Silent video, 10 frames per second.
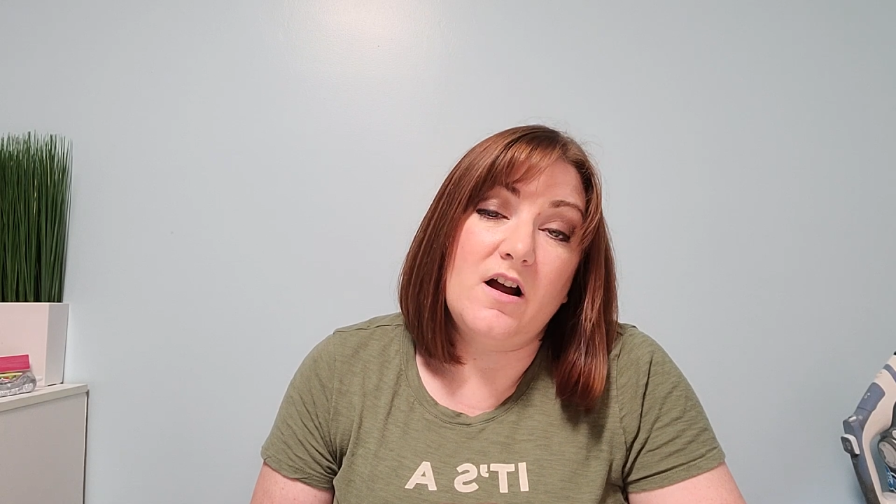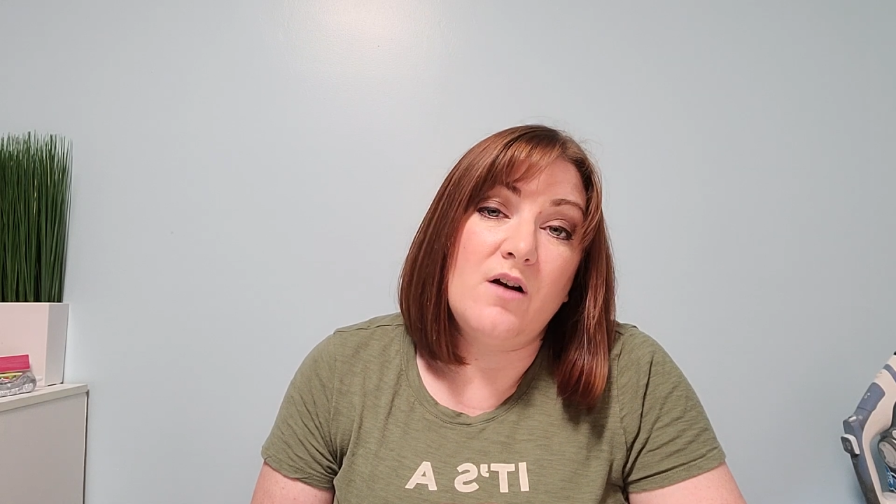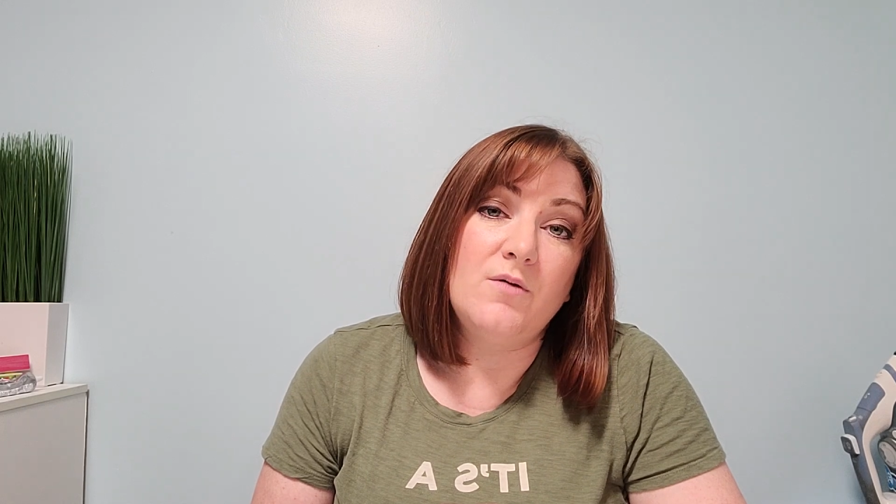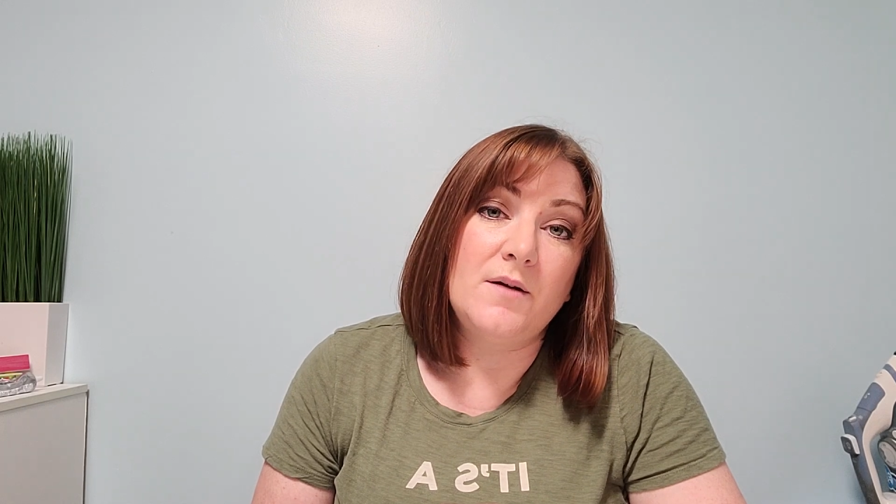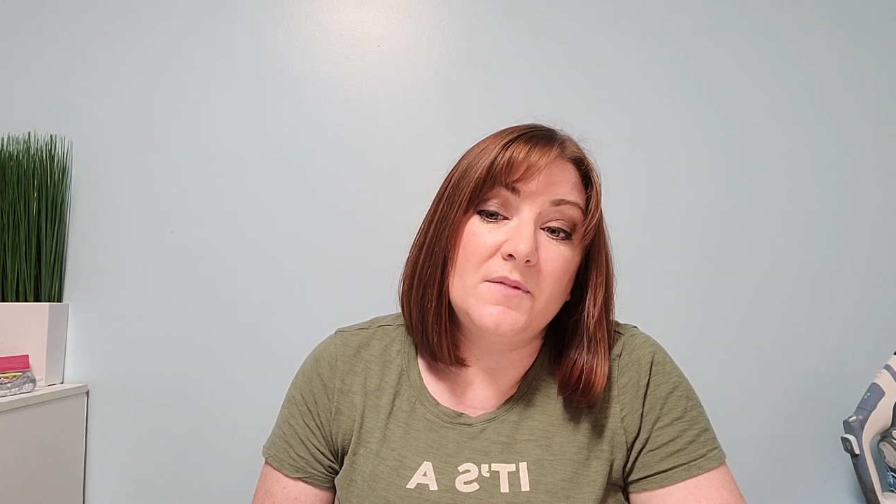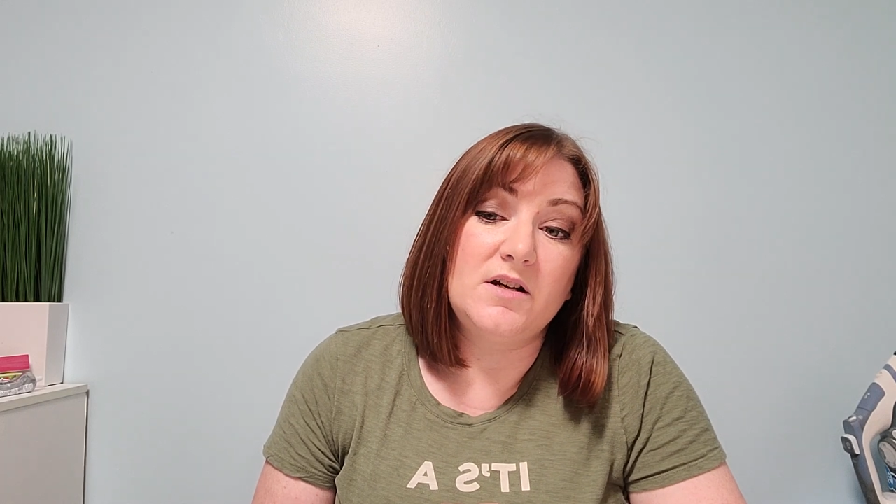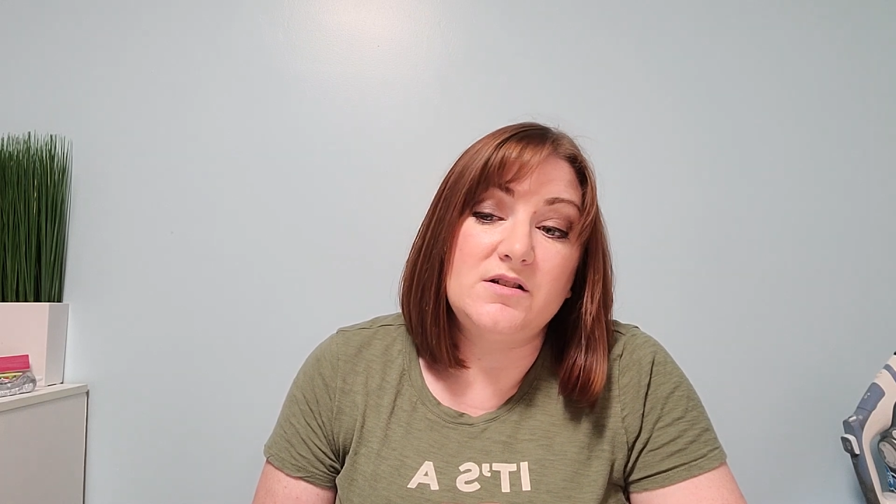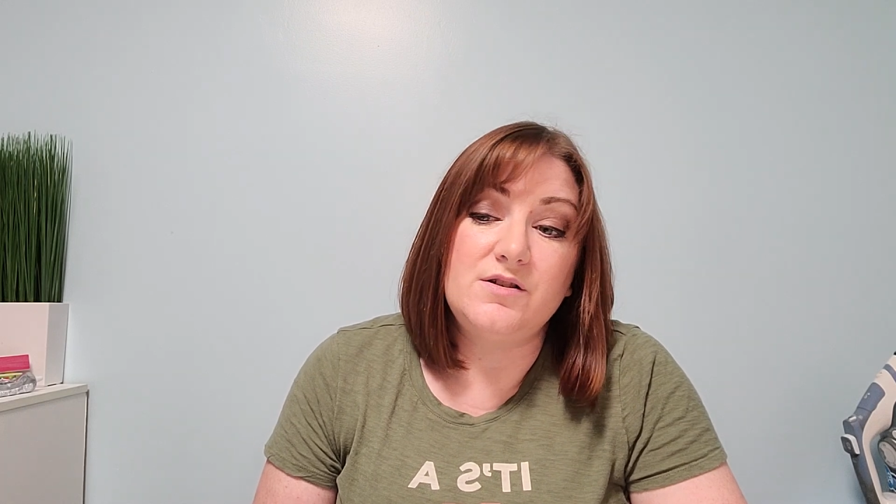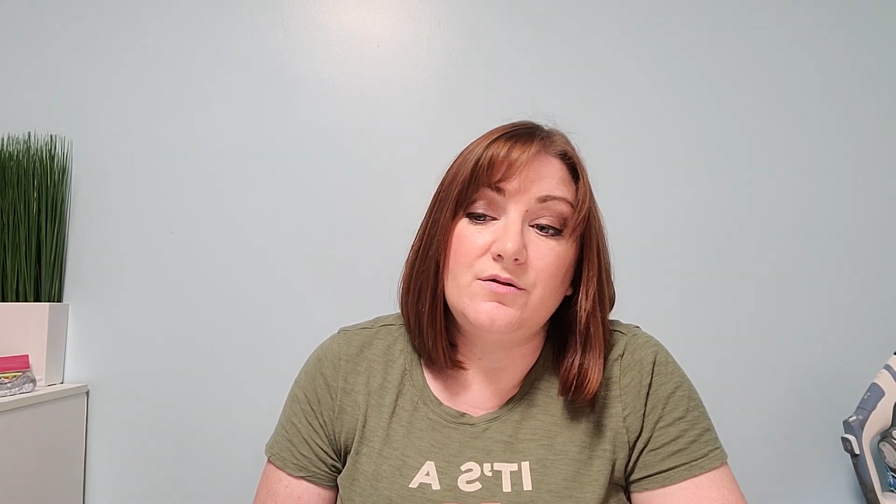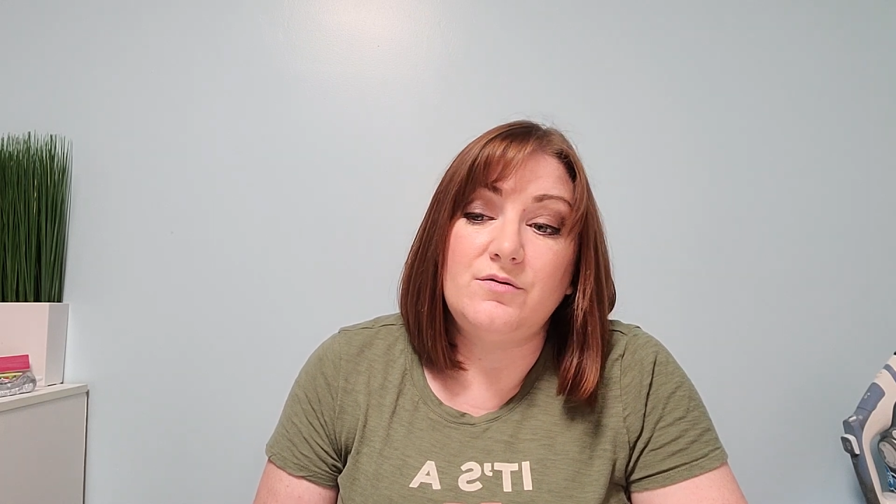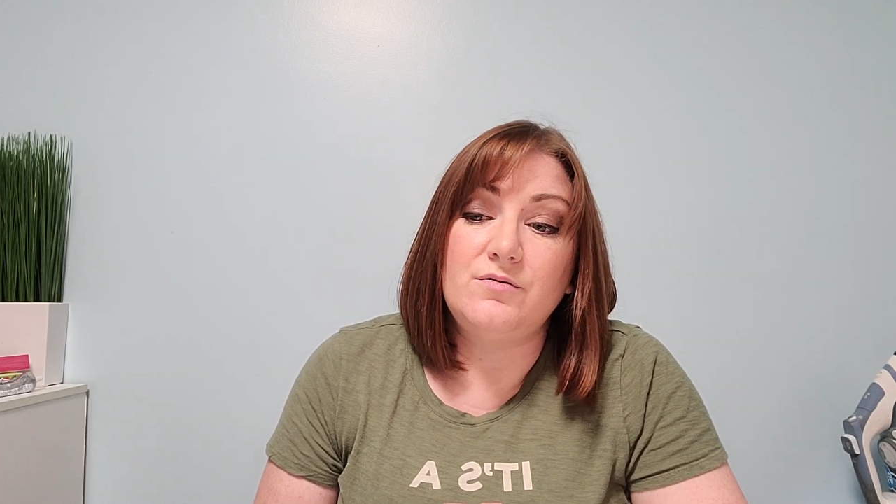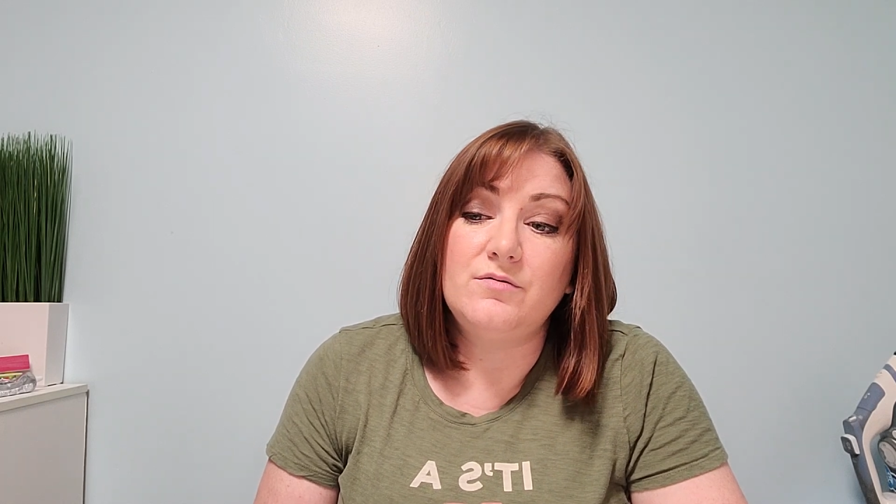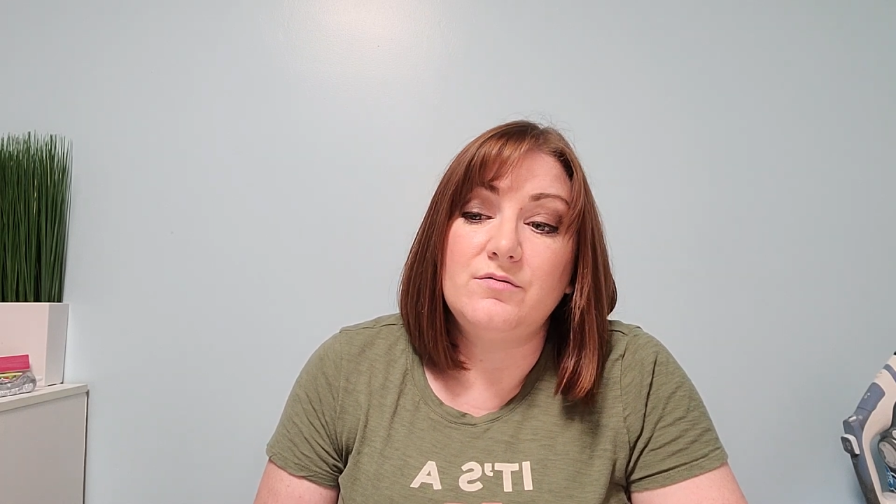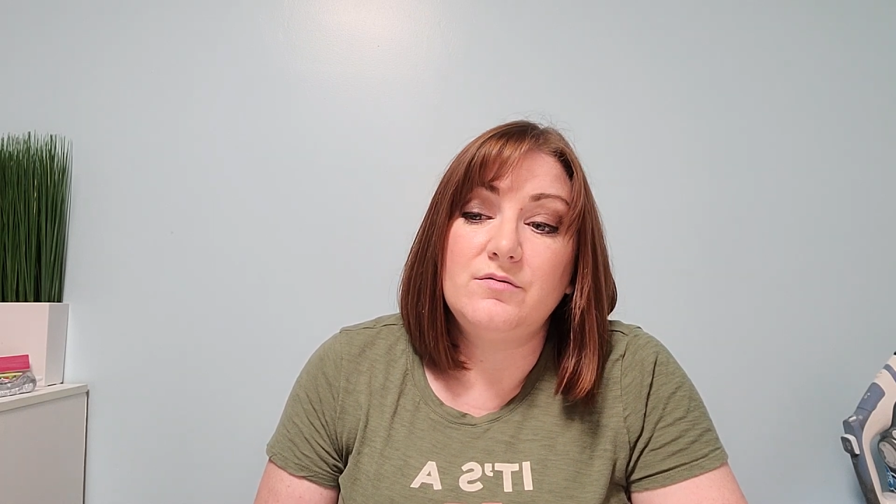out what I'm going to do.